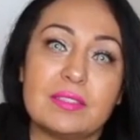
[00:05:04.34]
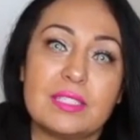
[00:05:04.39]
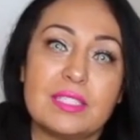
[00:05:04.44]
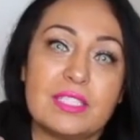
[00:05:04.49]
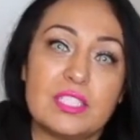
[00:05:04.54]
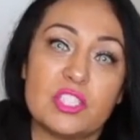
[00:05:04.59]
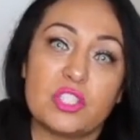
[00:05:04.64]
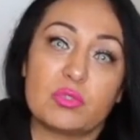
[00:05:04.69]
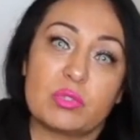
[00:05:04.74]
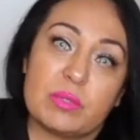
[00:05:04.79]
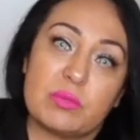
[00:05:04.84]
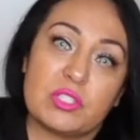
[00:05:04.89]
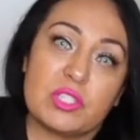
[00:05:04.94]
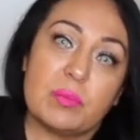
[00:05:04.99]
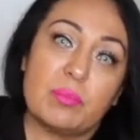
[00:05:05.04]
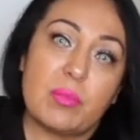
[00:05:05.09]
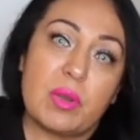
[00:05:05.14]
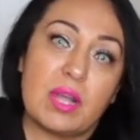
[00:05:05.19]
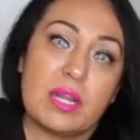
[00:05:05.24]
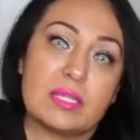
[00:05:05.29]
the description
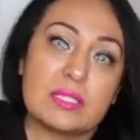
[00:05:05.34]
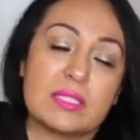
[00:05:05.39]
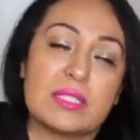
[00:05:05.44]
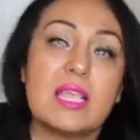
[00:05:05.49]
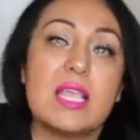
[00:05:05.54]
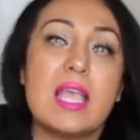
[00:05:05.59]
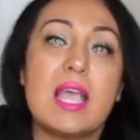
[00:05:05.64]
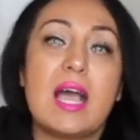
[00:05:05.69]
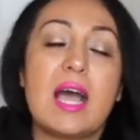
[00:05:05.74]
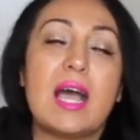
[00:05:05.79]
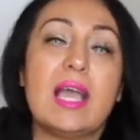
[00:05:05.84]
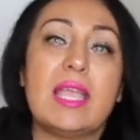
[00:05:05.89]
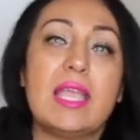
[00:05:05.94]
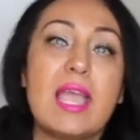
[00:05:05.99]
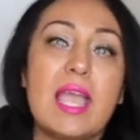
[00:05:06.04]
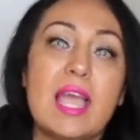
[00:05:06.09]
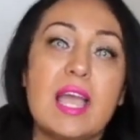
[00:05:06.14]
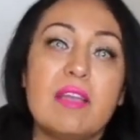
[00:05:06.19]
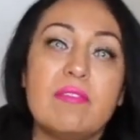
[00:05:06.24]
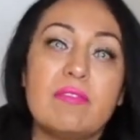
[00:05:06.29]
box. I
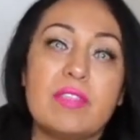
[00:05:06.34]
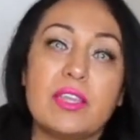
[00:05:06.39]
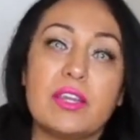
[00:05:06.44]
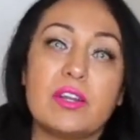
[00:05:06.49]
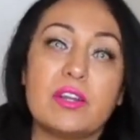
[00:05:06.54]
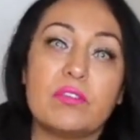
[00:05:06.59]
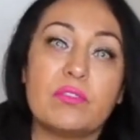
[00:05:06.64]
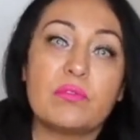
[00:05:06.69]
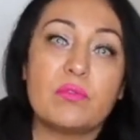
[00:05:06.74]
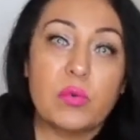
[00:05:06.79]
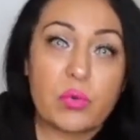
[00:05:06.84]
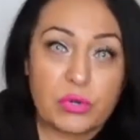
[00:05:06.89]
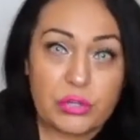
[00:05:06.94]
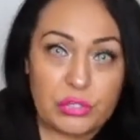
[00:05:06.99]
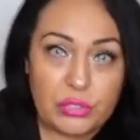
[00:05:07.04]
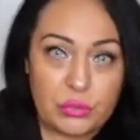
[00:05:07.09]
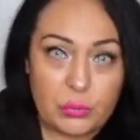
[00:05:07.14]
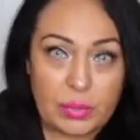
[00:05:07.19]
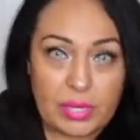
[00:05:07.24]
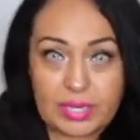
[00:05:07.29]
have there for
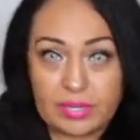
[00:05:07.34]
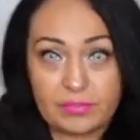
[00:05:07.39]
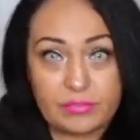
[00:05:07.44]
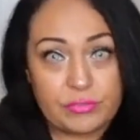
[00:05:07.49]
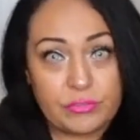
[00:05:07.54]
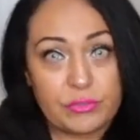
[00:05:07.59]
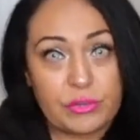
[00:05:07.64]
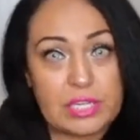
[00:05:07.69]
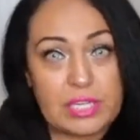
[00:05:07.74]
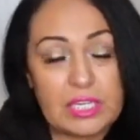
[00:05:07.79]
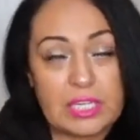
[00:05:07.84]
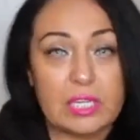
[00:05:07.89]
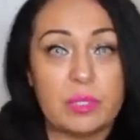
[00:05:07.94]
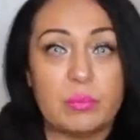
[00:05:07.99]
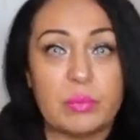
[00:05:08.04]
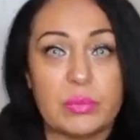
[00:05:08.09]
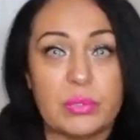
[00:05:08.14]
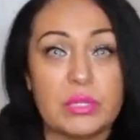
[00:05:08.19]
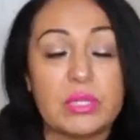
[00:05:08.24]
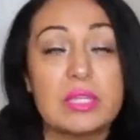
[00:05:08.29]
you a free
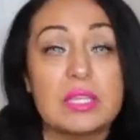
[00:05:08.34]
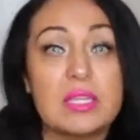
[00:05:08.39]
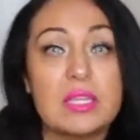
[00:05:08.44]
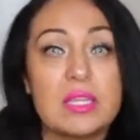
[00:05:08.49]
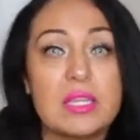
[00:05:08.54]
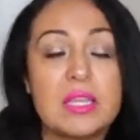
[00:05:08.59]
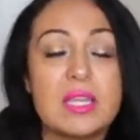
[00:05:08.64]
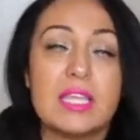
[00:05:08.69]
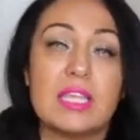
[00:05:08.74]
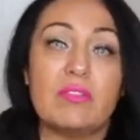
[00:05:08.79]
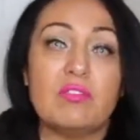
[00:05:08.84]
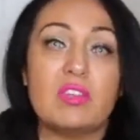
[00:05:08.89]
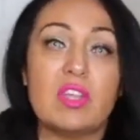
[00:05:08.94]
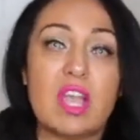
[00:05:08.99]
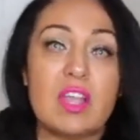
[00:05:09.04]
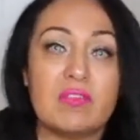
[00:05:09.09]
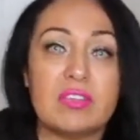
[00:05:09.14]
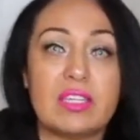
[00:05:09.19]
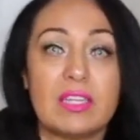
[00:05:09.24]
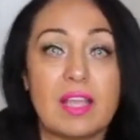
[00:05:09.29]
ebook. If you
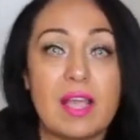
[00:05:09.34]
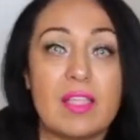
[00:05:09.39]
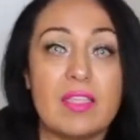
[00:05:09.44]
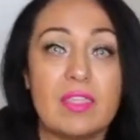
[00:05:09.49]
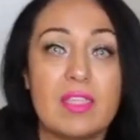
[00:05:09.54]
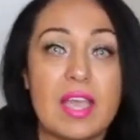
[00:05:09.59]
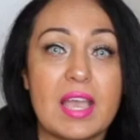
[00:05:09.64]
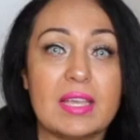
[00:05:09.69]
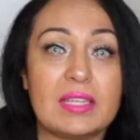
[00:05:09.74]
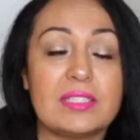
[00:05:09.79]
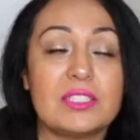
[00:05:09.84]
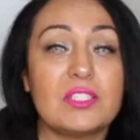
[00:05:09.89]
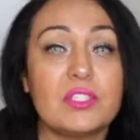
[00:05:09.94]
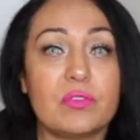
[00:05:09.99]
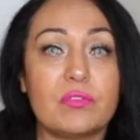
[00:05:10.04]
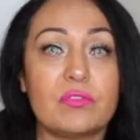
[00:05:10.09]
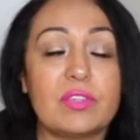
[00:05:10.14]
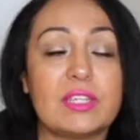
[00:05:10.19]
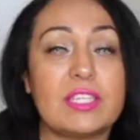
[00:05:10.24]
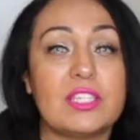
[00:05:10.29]
haven't gotten that,
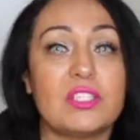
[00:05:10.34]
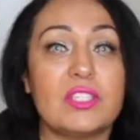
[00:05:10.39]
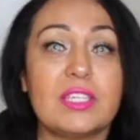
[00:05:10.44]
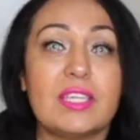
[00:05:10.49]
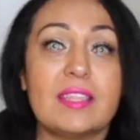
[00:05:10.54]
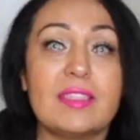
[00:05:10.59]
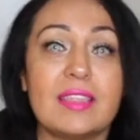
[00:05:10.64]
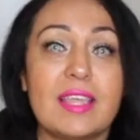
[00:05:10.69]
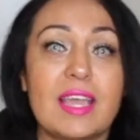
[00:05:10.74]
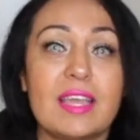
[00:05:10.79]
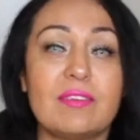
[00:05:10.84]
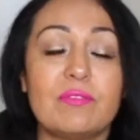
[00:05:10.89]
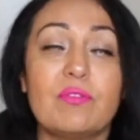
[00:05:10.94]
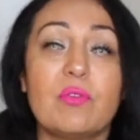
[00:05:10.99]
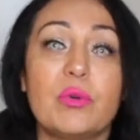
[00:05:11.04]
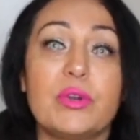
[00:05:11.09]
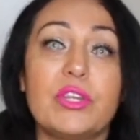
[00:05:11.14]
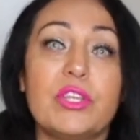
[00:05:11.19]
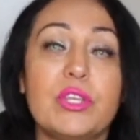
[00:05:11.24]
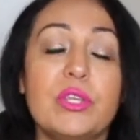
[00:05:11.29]
don't forget to get that
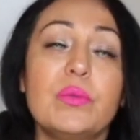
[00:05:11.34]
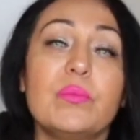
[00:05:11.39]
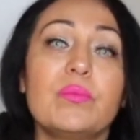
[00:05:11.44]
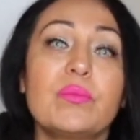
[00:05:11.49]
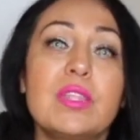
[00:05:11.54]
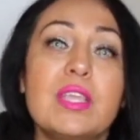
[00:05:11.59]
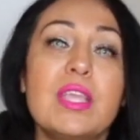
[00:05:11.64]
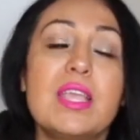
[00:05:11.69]
for you.